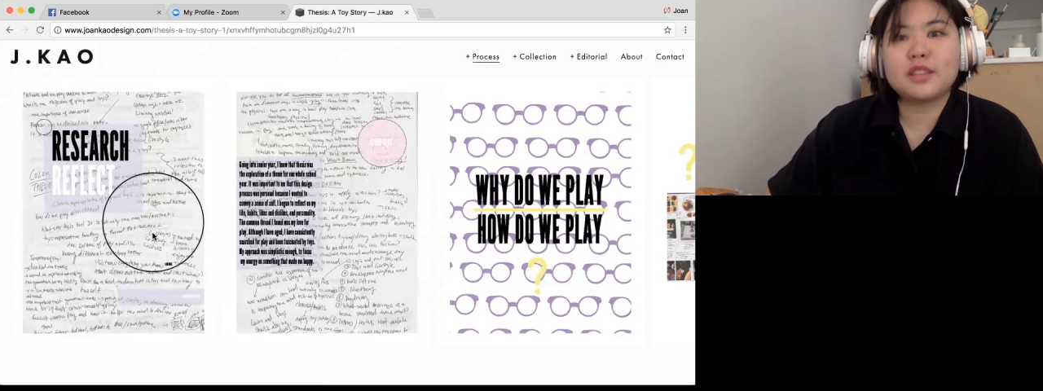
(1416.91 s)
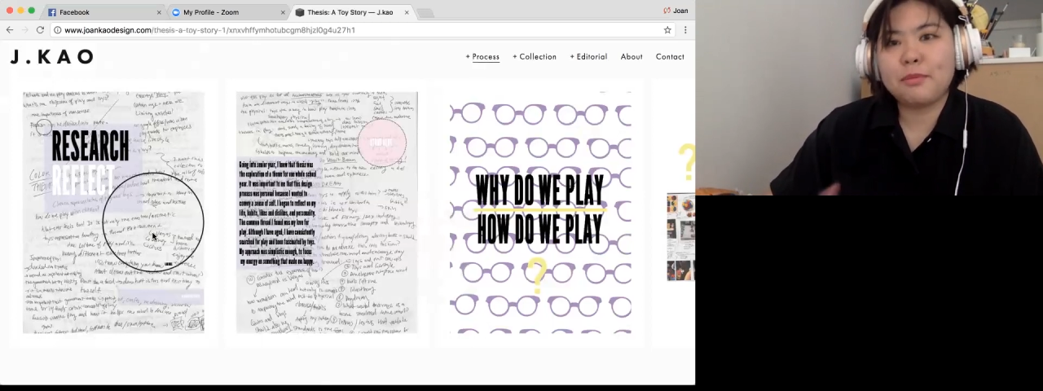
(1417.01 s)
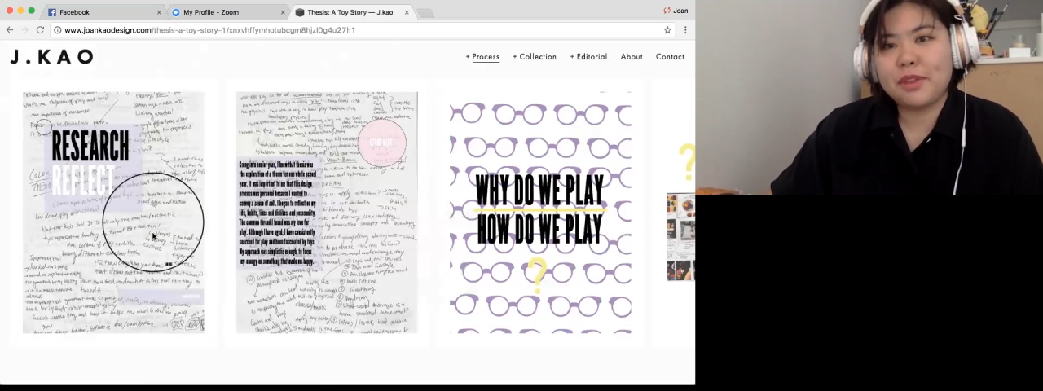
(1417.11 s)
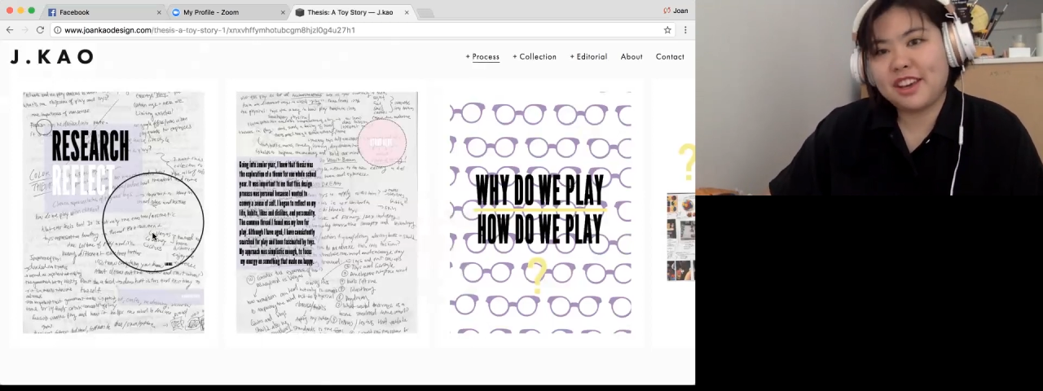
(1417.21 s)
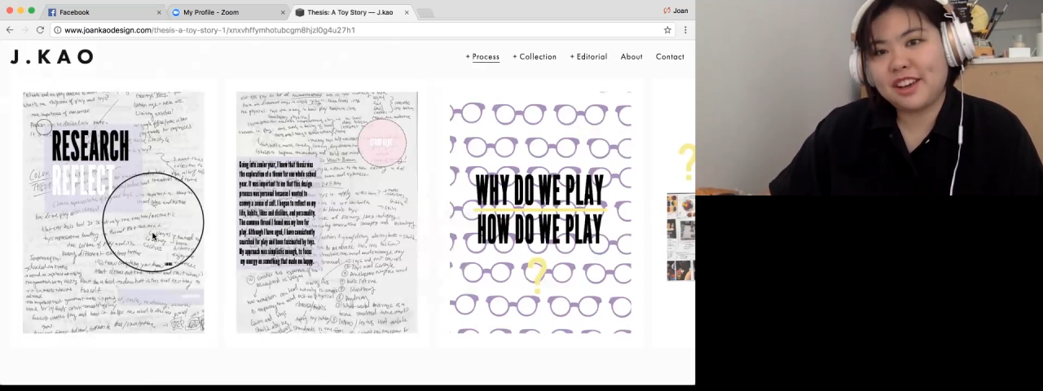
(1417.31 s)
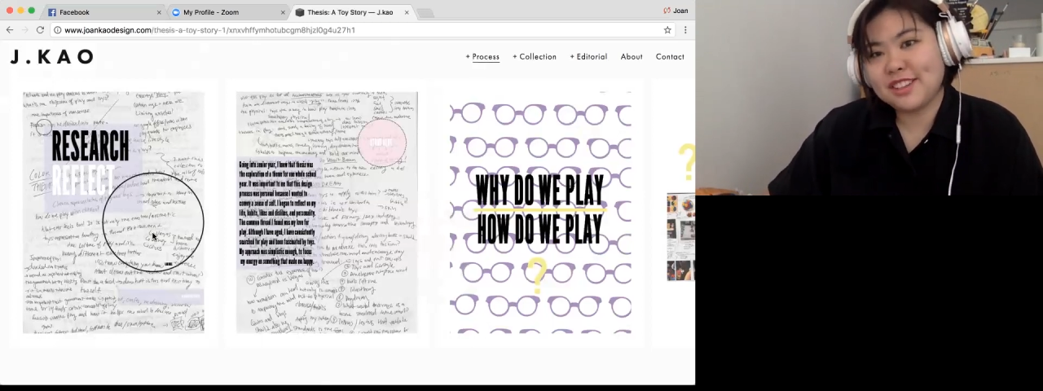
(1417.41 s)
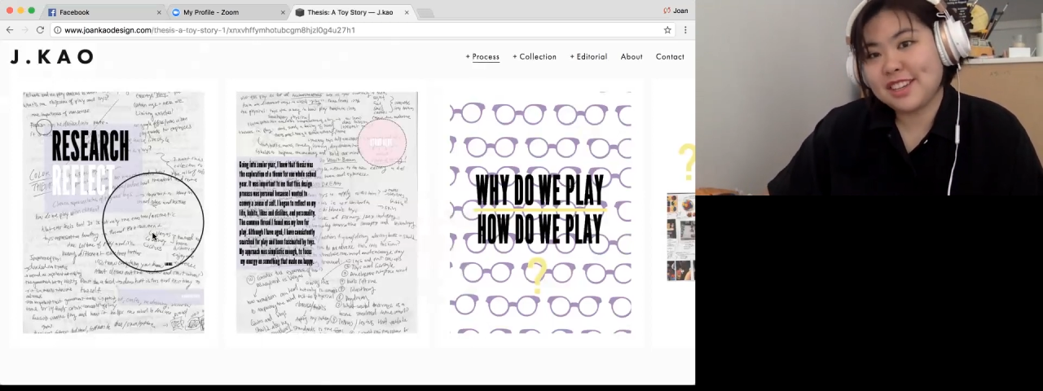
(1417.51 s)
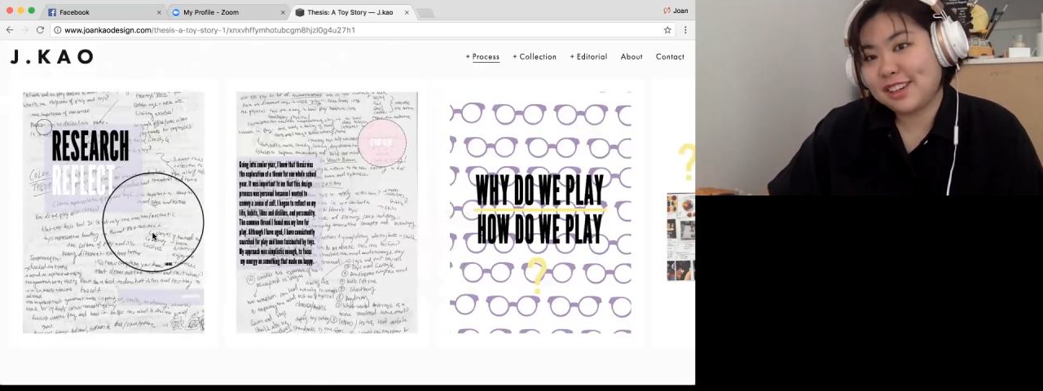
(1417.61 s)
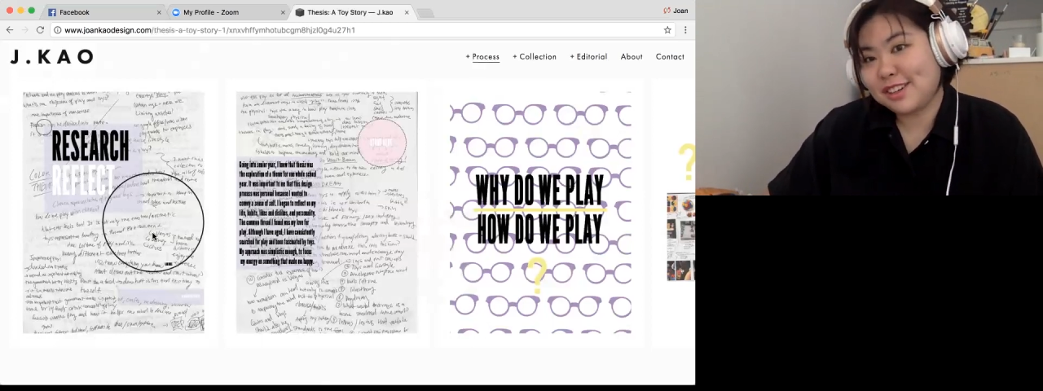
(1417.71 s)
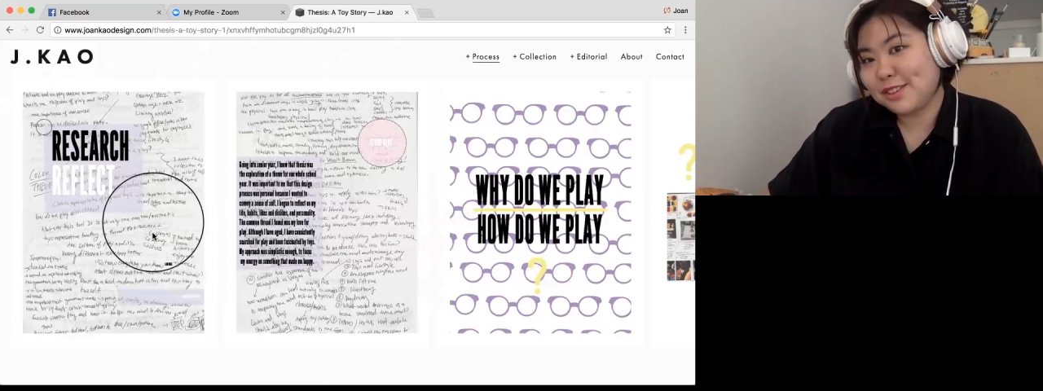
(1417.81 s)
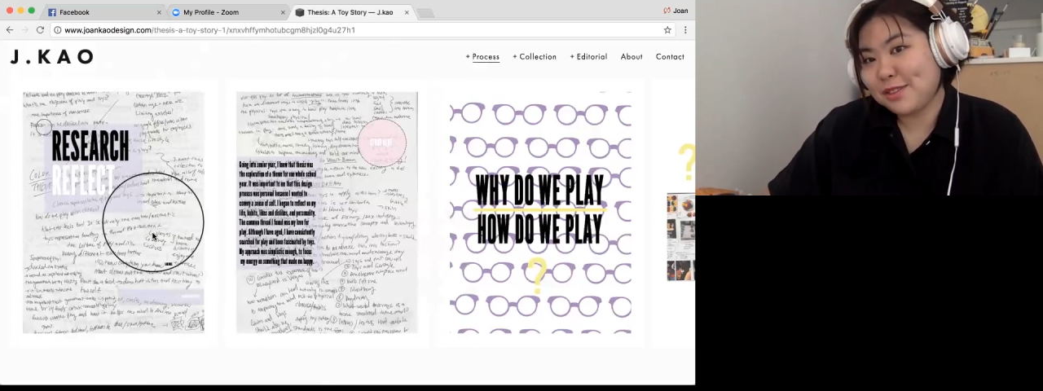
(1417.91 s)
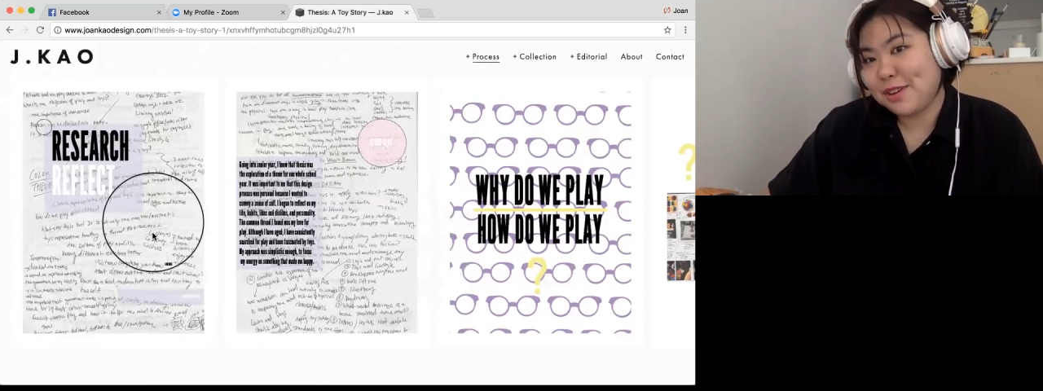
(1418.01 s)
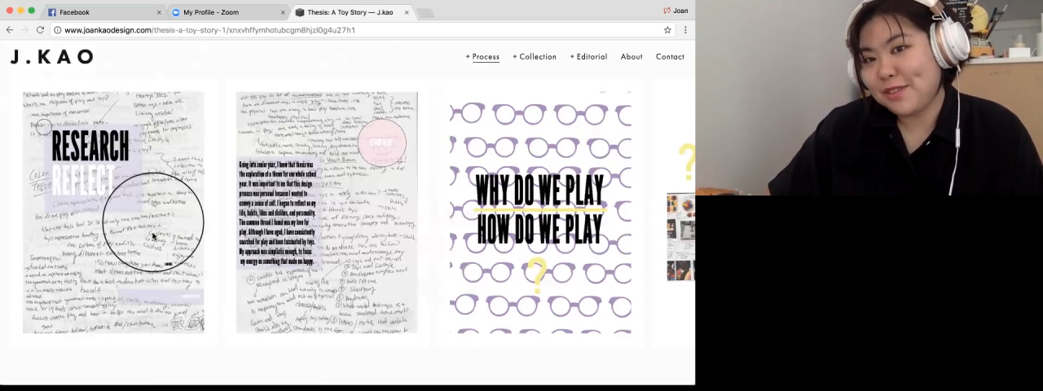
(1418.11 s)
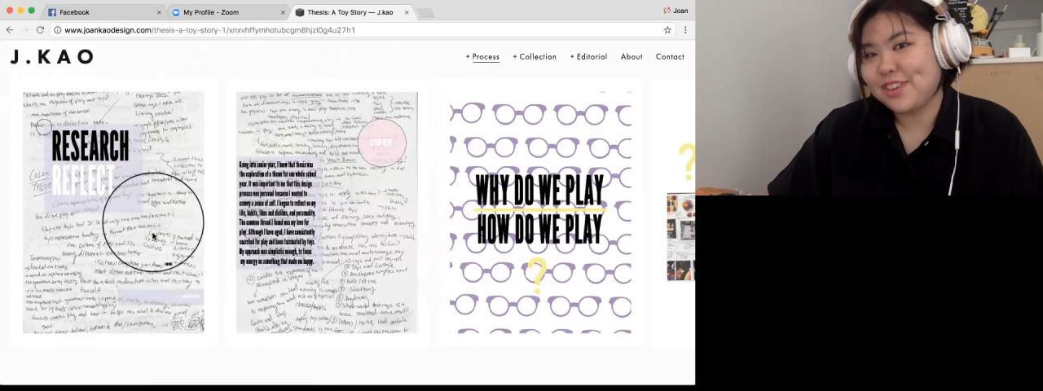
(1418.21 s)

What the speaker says: something else I don't remember.